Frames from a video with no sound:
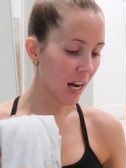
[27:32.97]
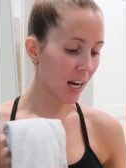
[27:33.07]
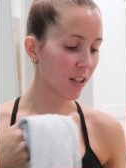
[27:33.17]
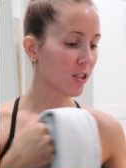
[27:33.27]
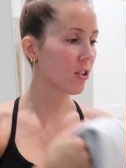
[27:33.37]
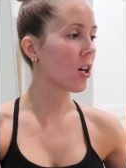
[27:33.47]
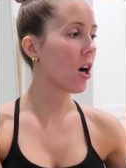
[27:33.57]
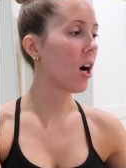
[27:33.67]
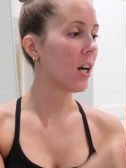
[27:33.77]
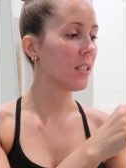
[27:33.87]
I also
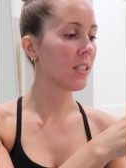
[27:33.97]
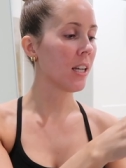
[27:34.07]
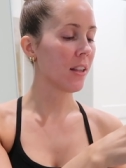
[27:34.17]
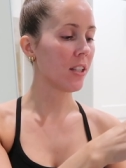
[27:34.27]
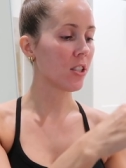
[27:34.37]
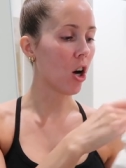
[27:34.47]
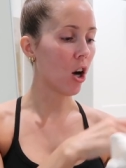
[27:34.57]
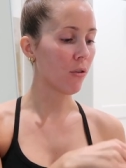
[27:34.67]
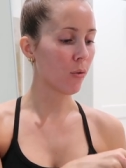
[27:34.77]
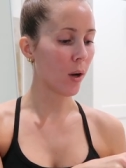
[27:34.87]
got this
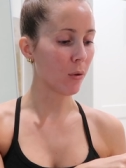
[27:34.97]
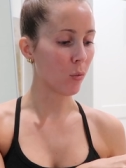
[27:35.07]
off-white